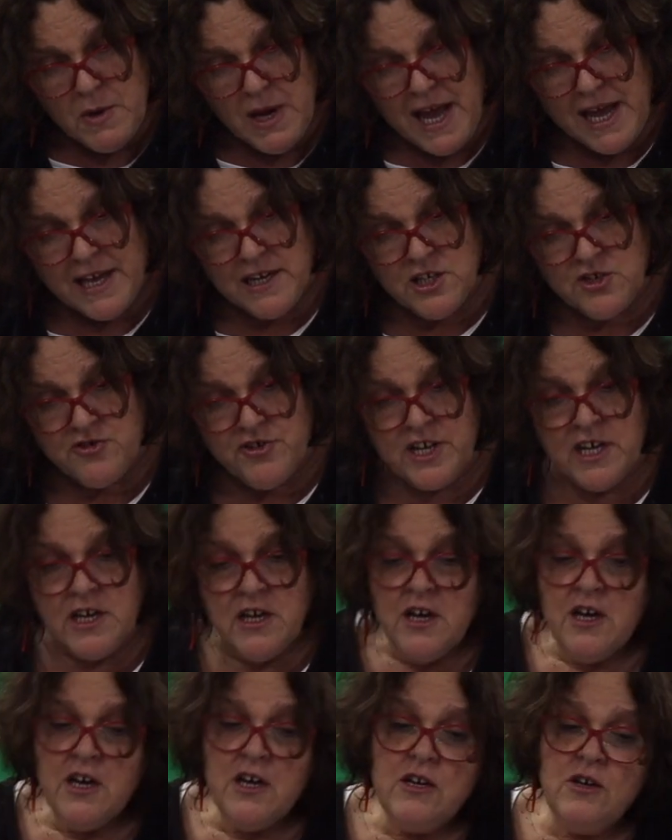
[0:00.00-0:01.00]
had a drink,
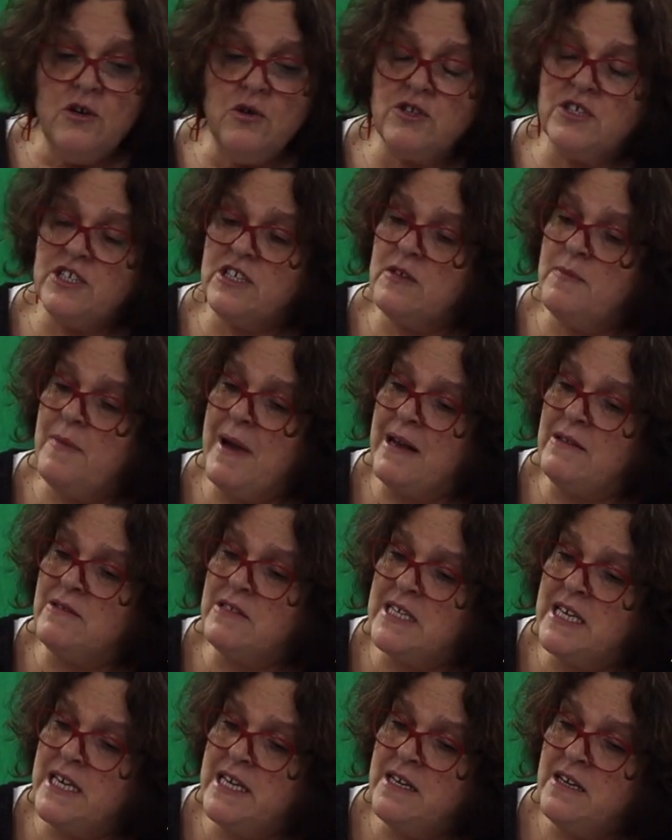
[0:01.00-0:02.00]
looked at the
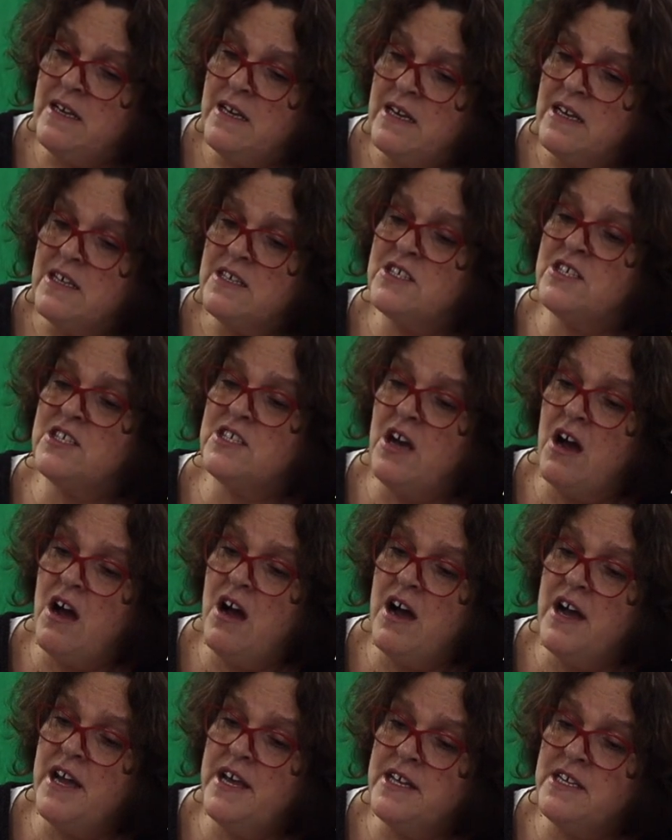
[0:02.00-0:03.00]
mountain,
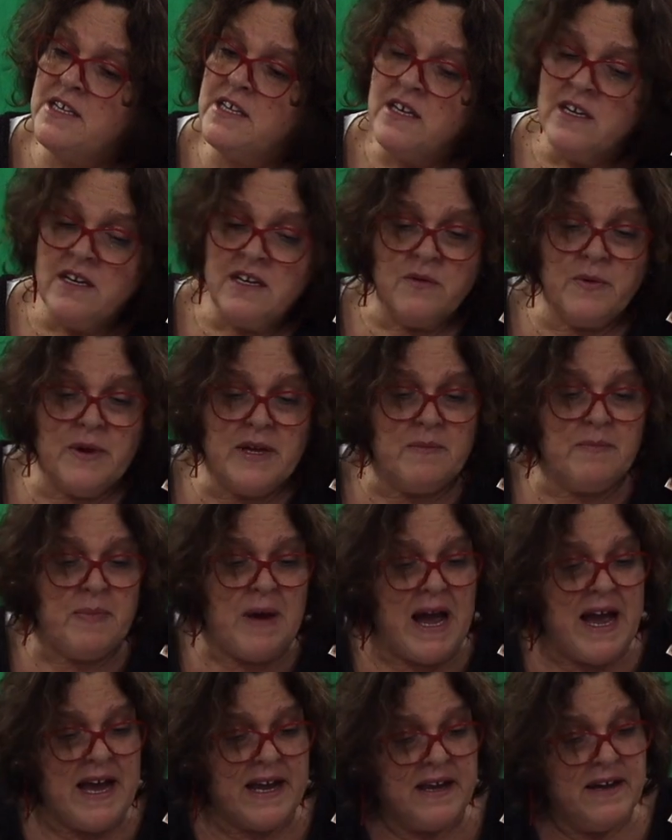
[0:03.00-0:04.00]
sighed, went
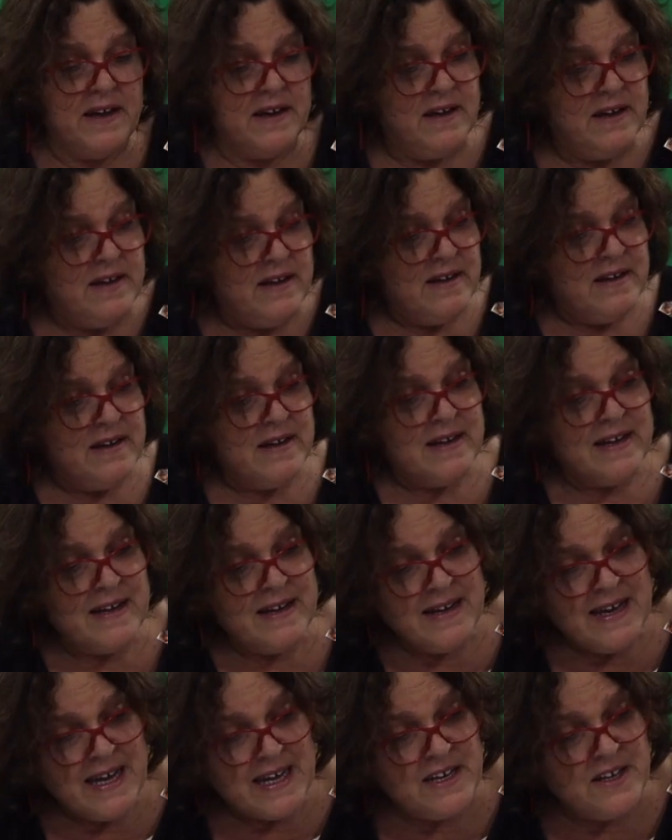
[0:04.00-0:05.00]
back.
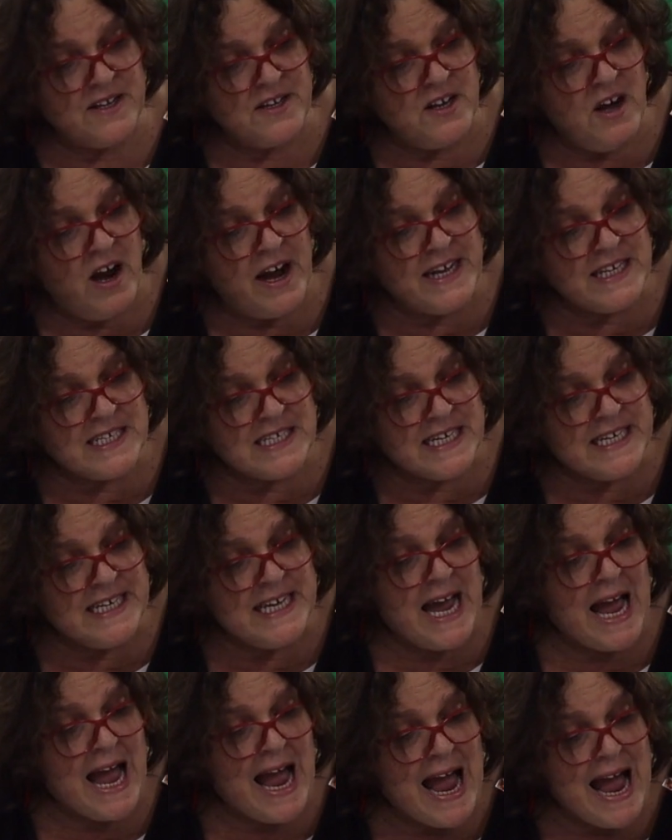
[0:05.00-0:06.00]
And at night, he
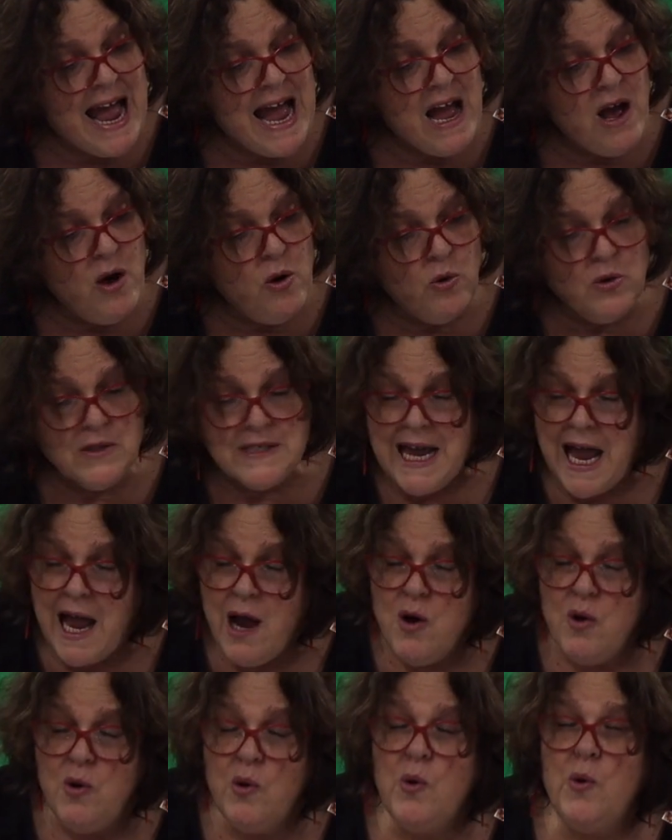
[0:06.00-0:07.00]
howled,
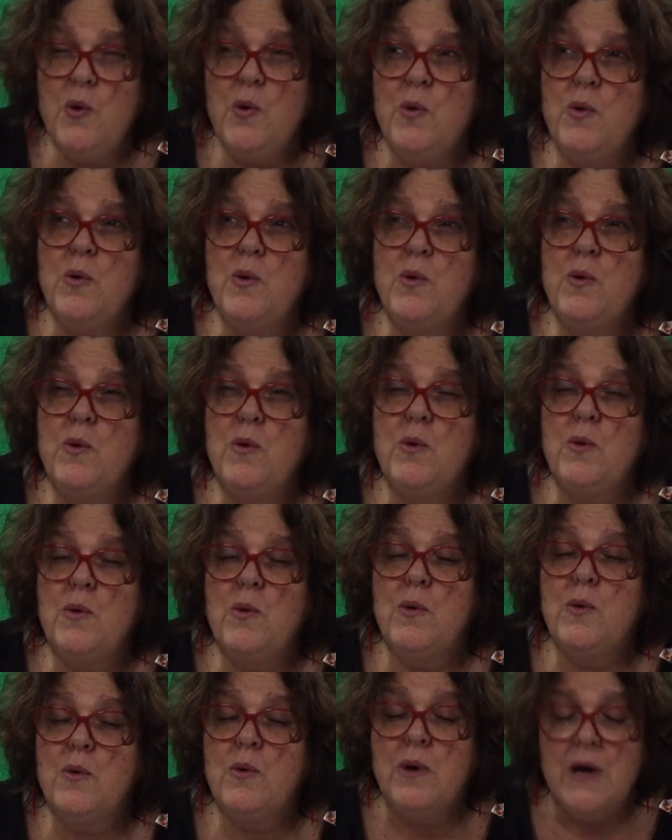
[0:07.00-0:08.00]

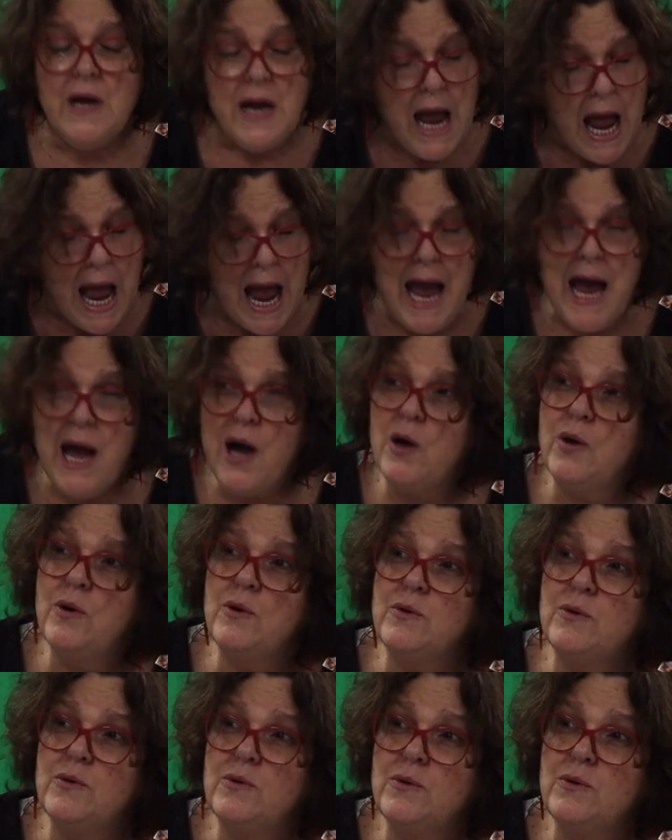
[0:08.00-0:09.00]
"Oh,
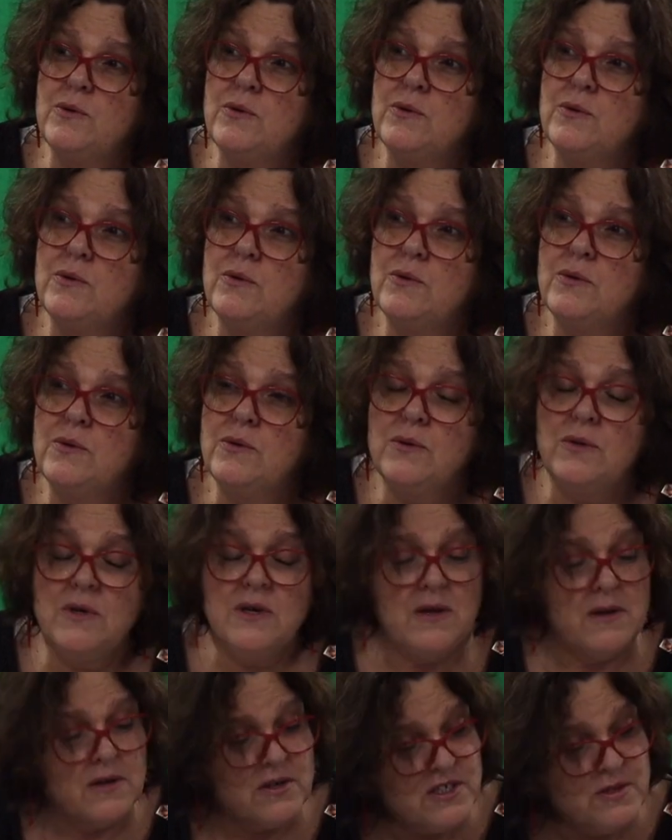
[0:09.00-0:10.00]
oh,"
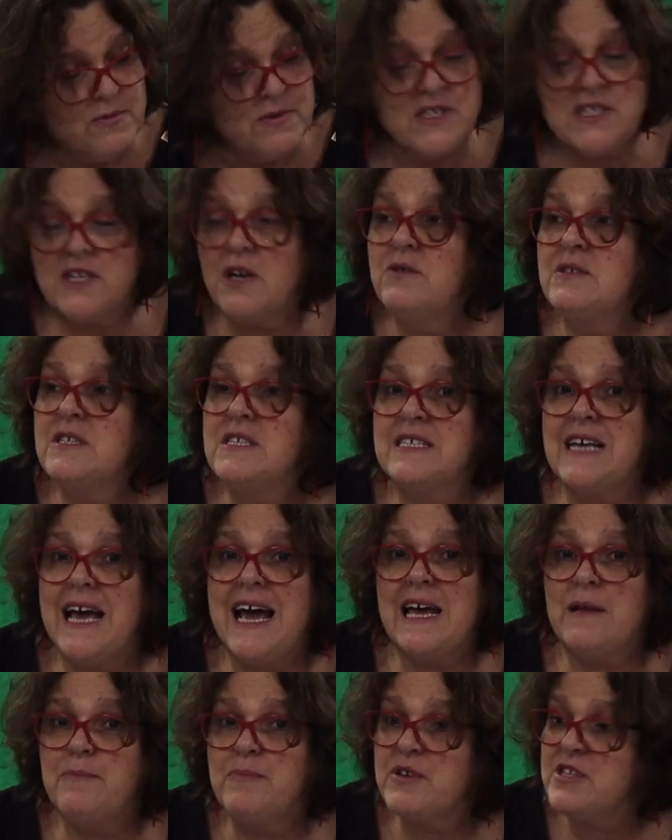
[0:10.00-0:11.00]
because he was so
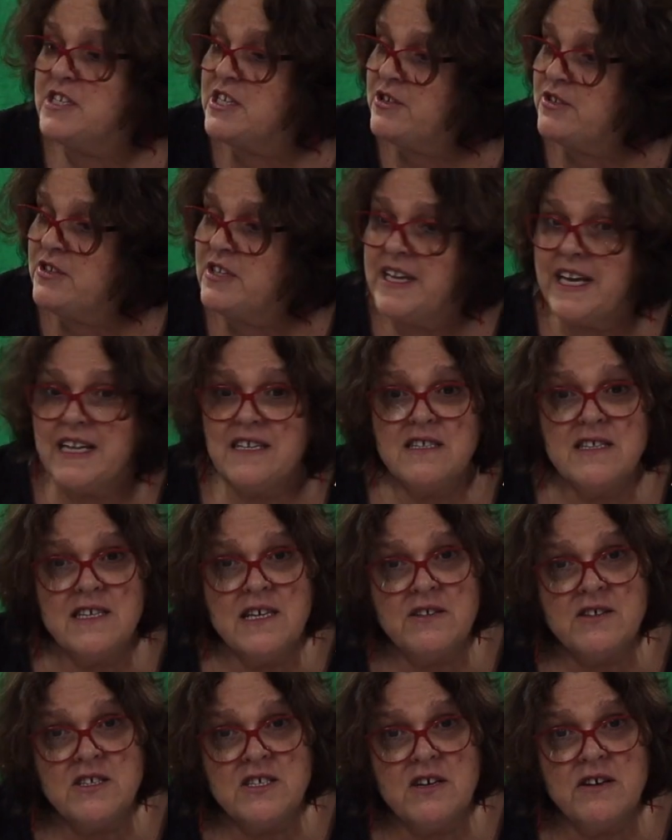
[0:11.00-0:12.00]
sad because he couldn't get to the
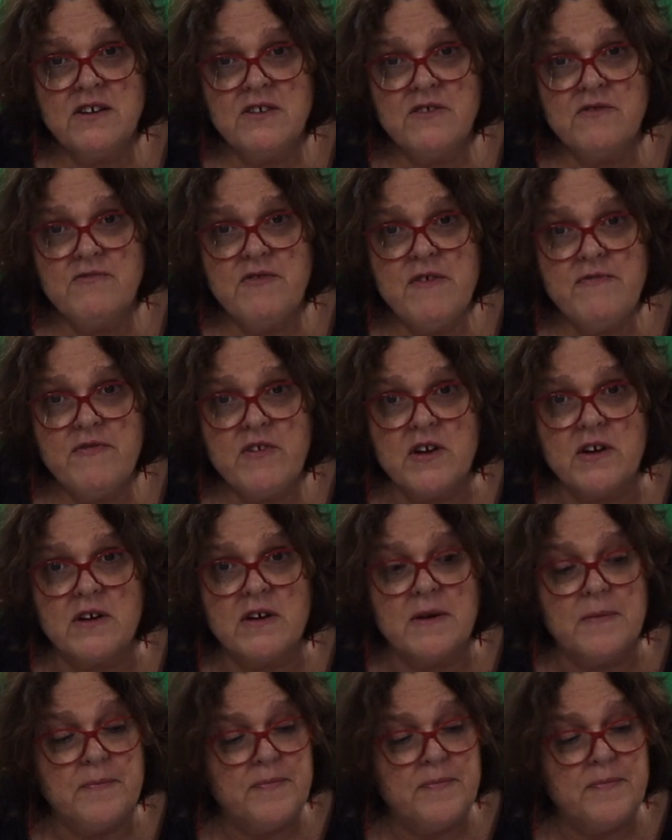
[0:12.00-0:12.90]
other side of the river.